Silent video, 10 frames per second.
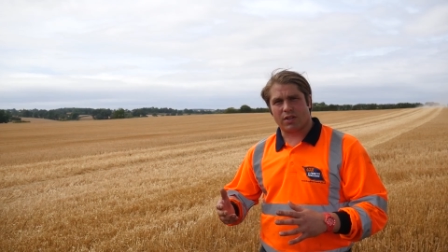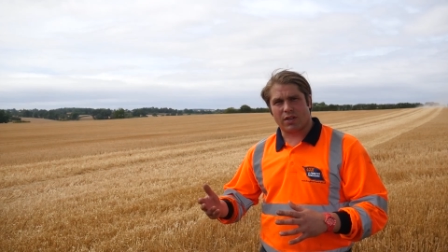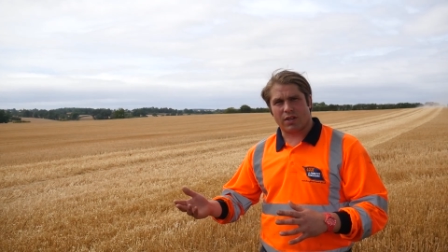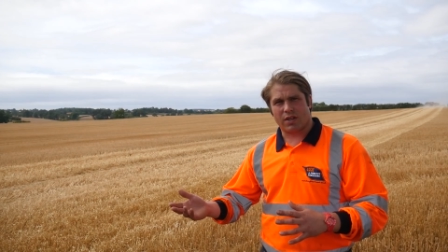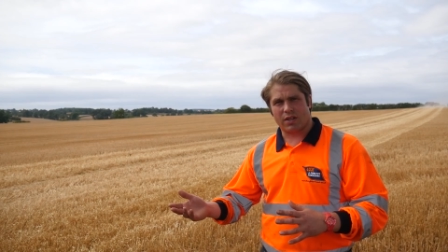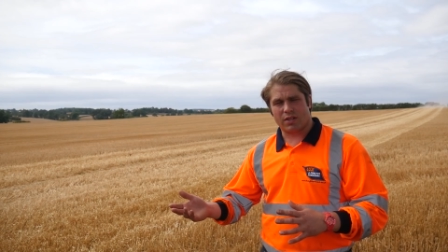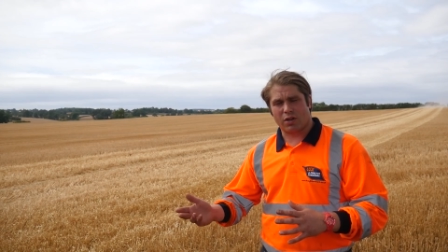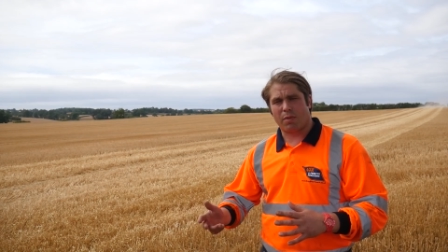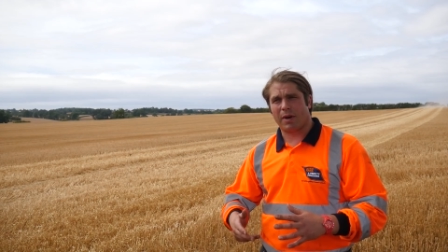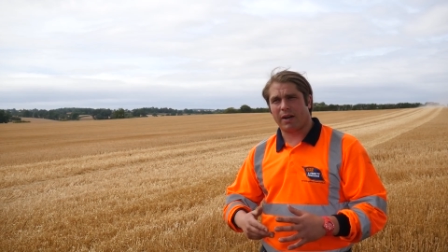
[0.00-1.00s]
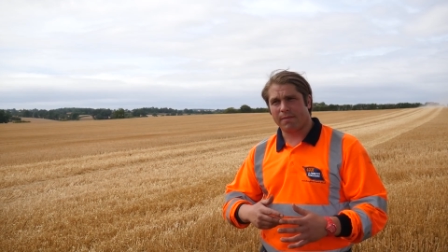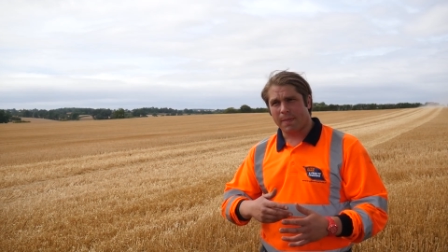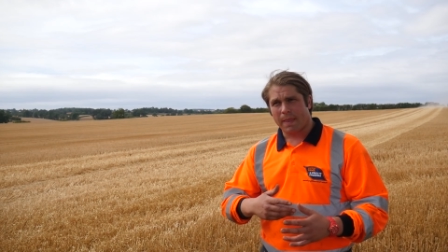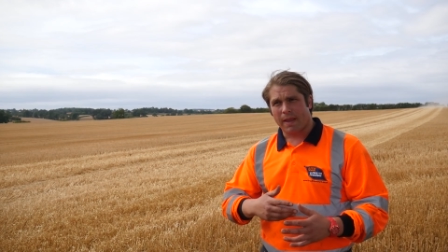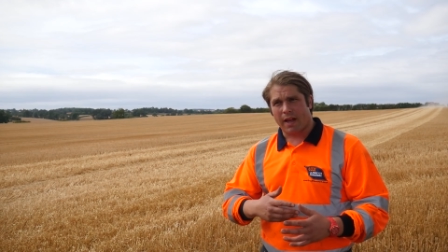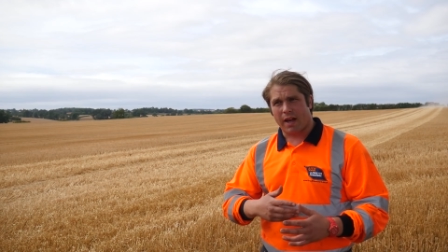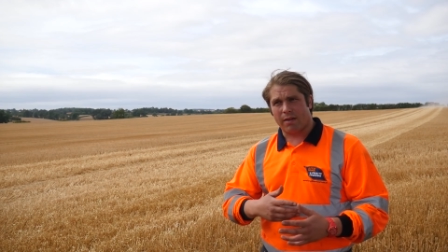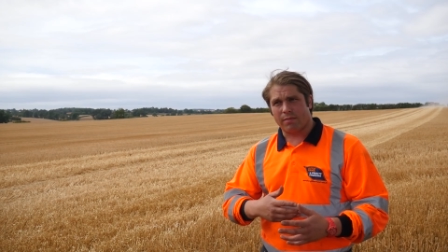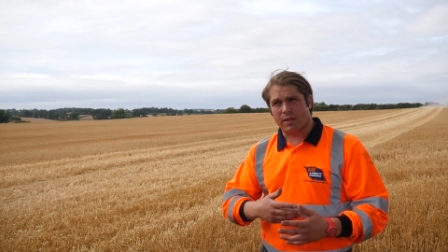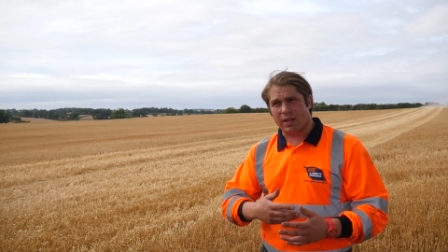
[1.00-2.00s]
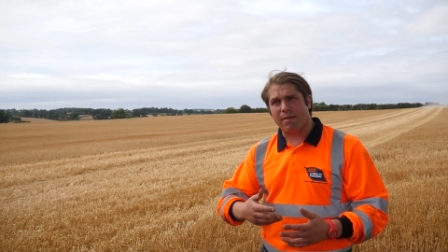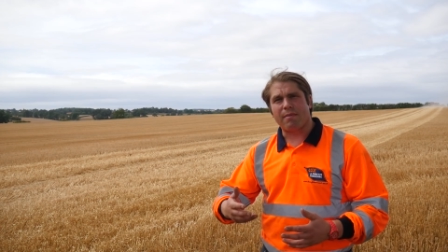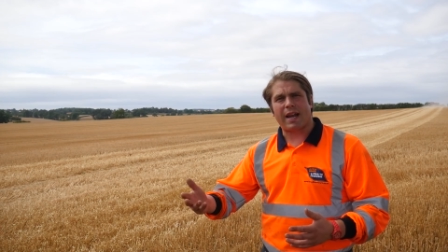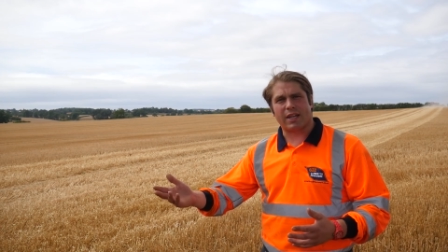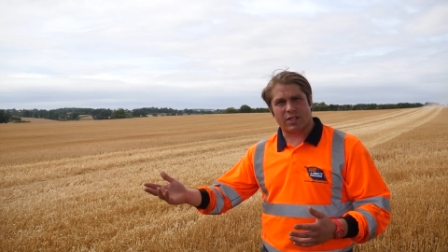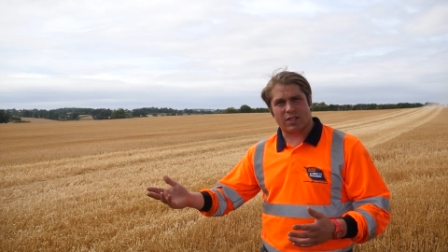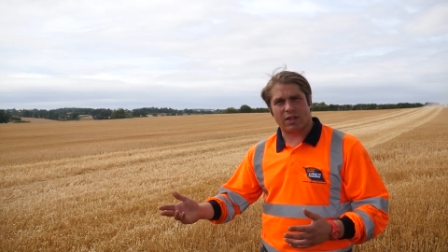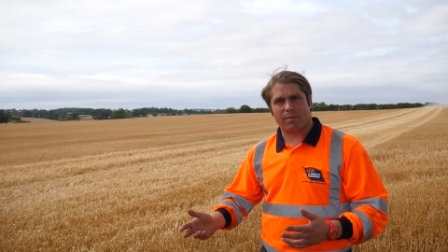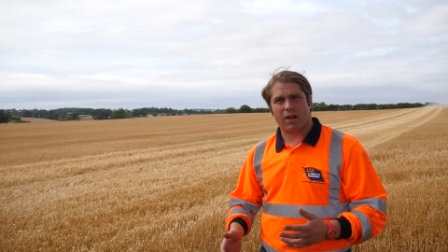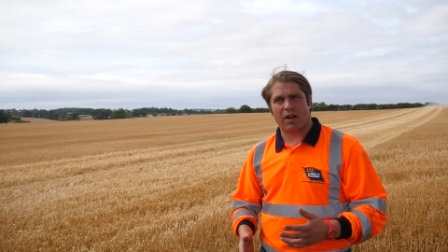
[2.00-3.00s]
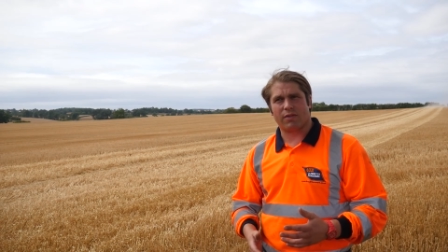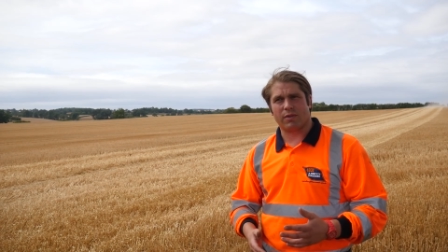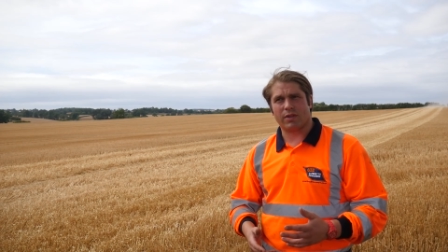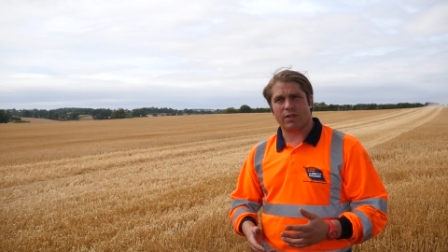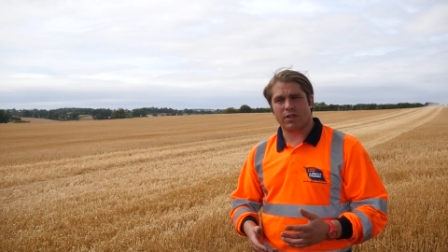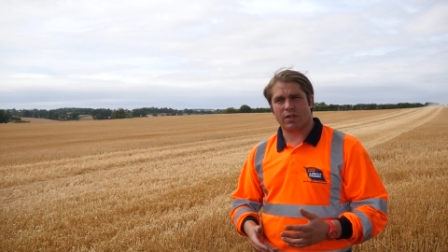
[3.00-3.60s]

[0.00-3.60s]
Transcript: the topper to then manage the stubble afterwards,